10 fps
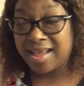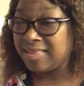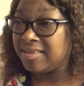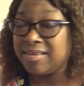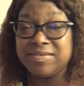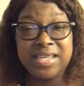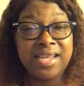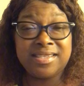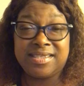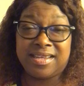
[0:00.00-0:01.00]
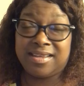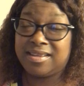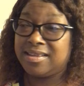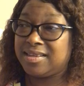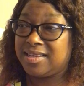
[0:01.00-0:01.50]
I love dancing,
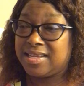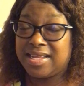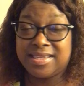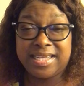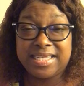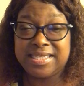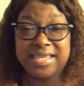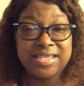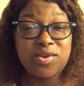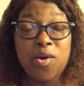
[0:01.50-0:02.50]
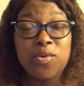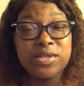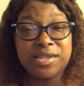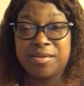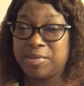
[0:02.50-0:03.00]
and dancing is
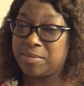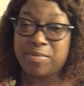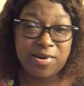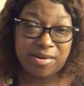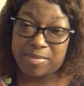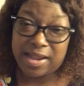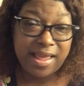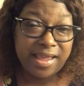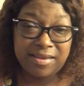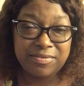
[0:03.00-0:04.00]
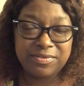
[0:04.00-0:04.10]
always going to be a part of my life.